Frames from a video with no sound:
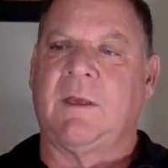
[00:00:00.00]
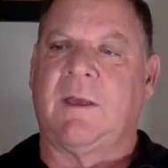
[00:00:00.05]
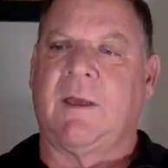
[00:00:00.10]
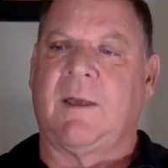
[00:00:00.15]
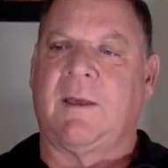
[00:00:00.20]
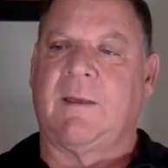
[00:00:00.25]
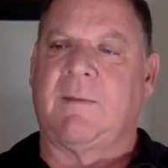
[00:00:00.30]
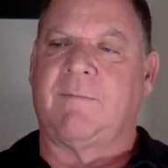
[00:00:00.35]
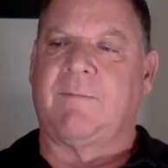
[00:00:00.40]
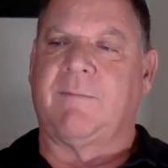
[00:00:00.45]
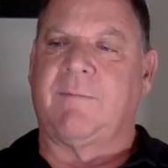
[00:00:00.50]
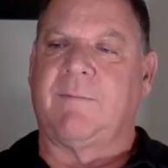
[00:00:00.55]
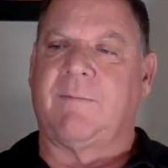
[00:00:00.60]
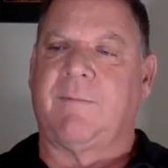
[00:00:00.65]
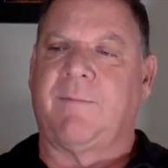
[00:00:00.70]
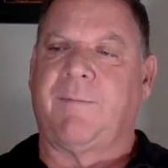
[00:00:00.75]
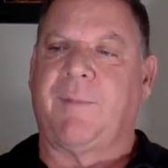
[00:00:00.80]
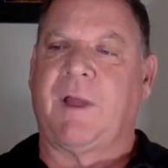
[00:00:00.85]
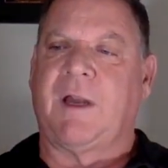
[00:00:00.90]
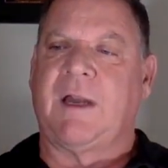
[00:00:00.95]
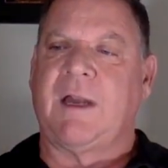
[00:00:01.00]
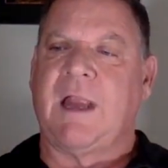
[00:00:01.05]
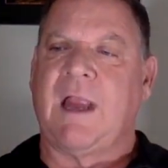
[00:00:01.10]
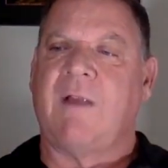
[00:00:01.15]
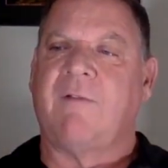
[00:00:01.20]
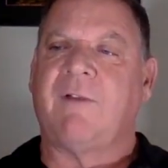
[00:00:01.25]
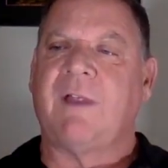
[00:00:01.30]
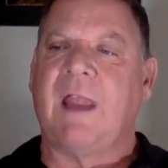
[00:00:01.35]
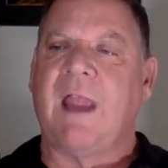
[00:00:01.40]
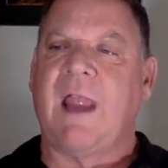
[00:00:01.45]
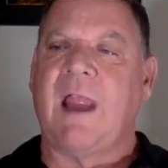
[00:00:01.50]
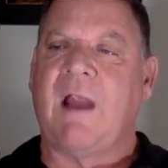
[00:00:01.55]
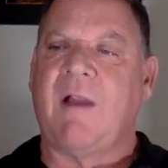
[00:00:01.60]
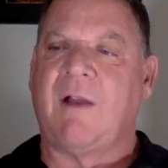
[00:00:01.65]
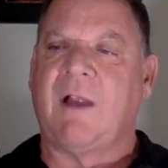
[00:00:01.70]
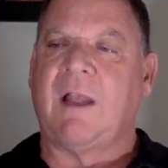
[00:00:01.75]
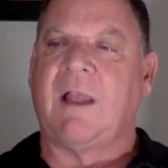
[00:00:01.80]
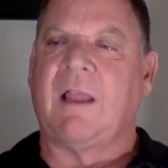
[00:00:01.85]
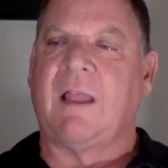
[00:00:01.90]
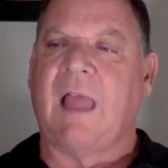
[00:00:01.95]
But in every
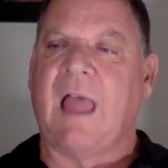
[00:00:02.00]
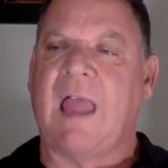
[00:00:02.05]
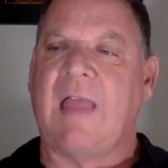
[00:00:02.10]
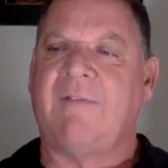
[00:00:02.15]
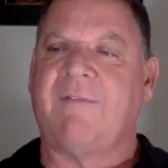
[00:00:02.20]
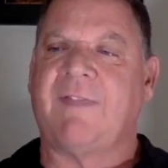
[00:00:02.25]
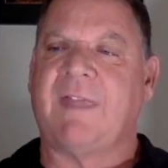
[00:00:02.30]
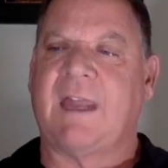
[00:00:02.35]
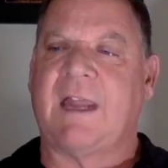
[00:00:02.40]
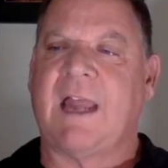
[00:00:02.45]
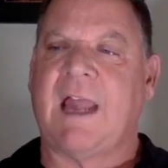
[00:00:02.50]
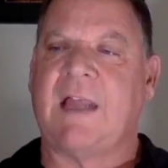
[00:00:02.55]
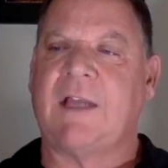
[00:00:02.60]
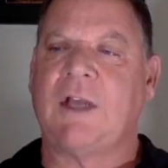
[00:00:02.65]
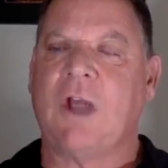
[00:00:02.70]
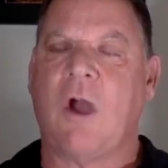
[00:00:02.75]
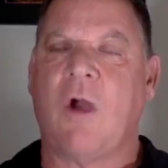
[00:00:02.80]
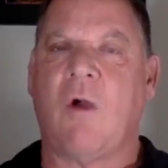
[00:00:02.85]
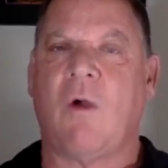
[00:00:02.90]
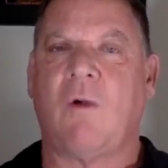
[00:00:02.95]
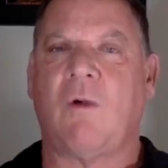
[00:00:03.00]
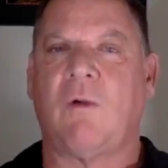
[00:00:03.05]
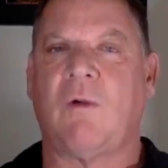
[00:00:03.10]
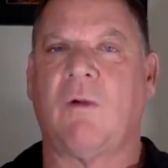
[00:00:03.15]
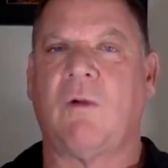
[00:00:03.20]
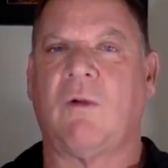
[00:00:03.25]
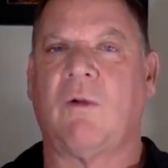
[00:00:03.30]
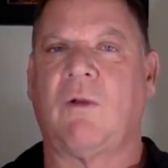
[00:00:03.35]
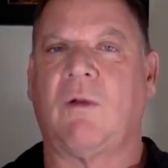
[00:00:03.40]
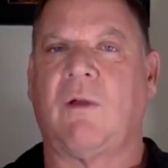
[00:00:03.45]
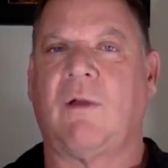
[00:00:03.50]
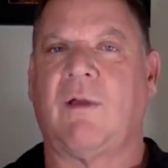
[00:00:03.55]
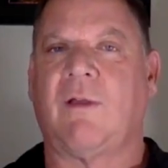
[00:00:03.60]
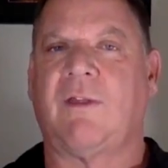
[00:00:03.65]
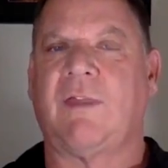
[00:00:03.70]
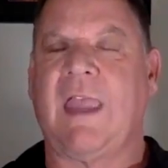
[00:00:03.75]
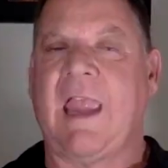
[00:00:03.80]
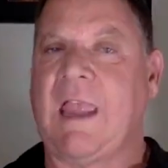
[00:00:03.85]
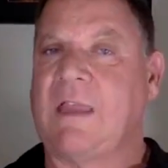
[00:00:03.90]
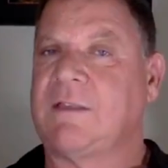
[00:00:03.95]
area of life that I know,
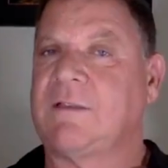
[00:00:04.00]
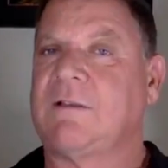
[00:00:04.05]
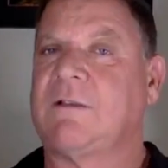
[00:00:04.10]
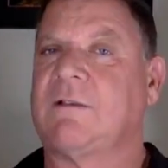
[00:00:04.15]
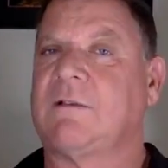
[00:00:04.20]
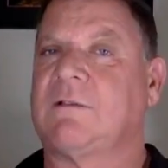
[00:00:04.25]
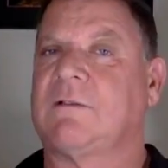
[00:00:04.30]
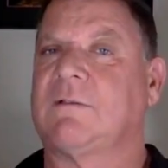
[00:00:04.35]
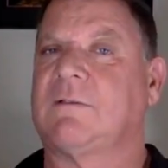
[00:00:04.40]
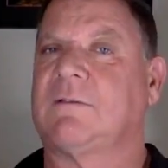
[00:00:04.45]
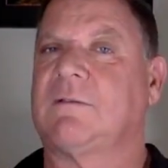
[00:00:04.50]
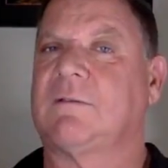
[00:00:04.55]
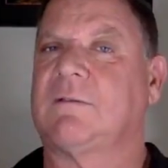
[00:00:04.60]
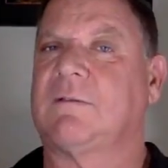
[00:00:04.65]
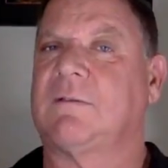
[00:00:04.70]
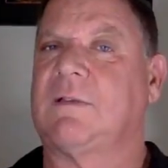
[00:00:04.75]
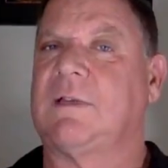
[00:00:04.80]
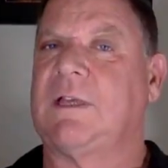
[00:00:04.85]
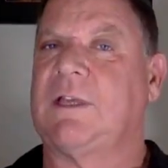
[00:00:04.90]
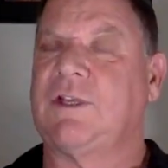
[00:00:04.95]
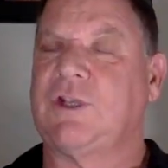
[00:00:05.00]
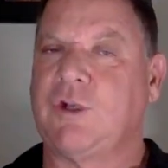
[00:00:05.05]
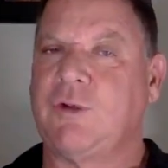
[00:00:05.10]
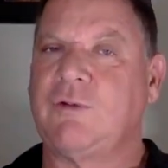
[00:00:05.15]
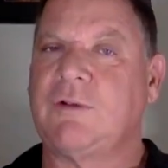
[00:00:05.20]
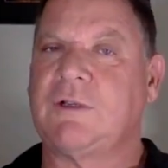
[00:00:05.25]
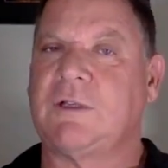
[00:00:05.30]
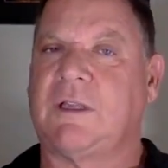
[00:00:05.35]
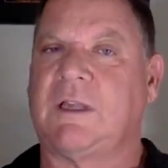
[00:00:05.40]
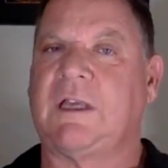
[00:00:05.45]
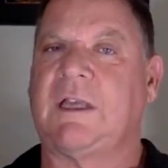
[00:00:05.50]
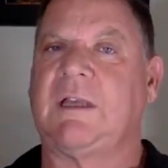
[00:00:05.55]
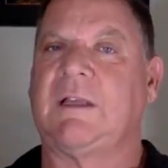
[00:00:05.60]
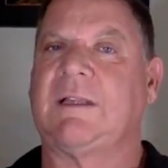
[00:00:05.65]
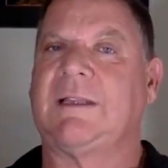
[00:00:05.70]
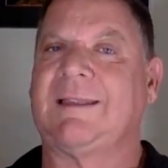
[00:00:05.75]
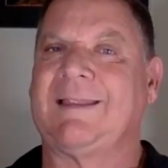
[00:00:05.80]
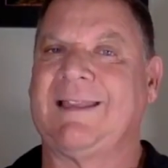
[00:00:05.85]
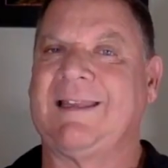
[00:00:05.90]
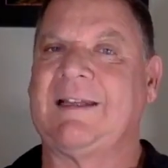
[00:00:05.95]
the answer is usually
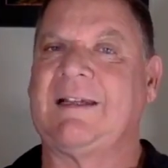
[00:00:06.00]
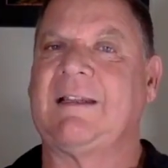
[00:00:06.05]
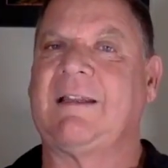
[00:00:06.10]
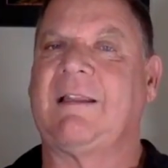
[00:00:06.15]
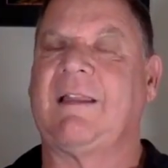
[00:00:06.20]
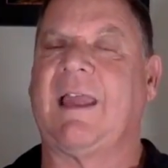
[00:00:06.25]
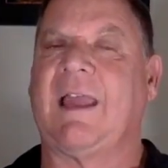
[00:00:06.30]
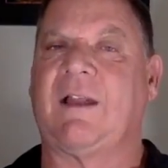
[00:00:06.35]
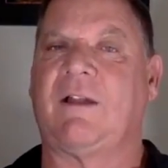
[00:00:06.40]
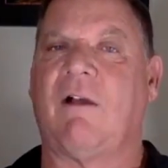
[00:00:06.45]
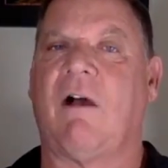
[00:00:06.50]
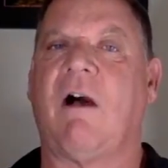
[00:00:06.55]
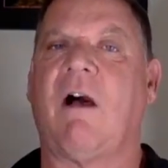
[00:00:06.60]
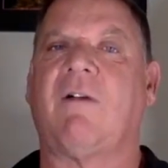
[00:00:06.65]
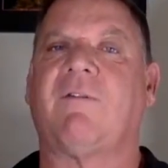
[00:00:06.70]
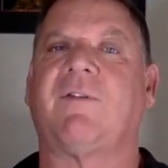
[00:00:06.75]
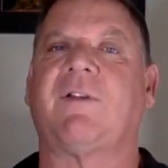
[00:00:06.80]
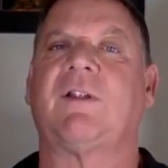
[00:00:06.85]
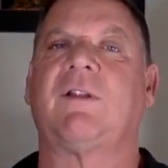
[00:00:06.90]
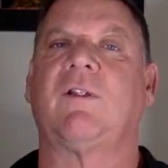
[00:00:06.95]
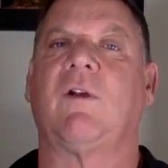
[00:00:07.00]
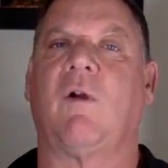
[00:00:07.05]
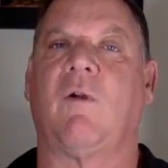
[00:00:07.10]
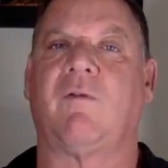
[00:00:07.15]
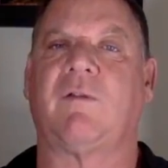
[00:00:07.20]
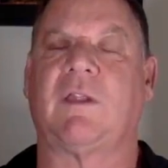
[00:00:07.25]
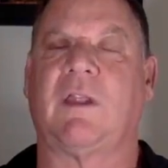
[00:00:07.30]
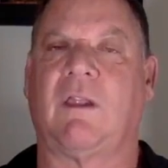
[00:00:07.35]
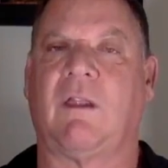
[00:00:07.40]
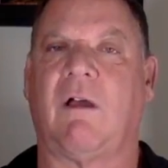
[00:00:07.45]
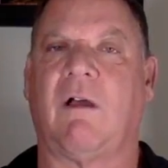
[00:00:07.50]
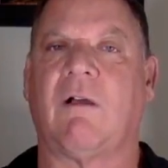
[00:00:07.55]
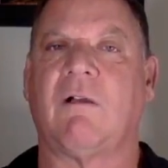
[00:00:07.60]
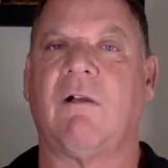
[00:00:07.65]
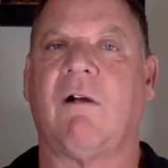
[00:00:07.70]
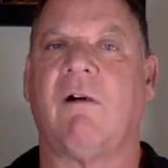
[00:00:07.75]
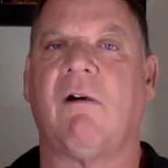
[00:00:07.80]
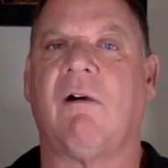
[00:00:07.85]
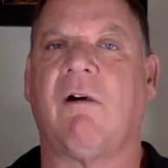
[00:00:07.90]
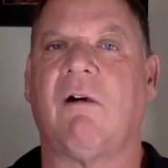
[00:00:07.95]
little and often over the long
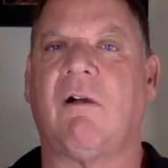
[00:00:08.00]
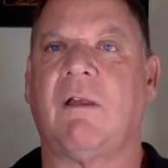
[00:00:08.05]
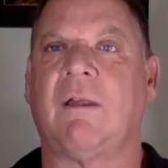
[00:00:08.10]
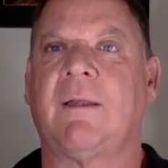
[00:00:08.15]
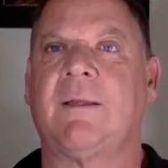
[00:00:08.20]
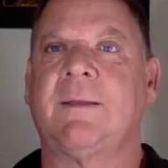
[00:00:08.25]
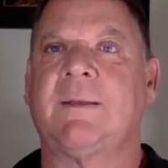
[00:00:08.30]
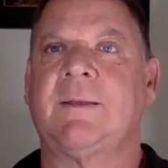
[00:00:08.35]
haul.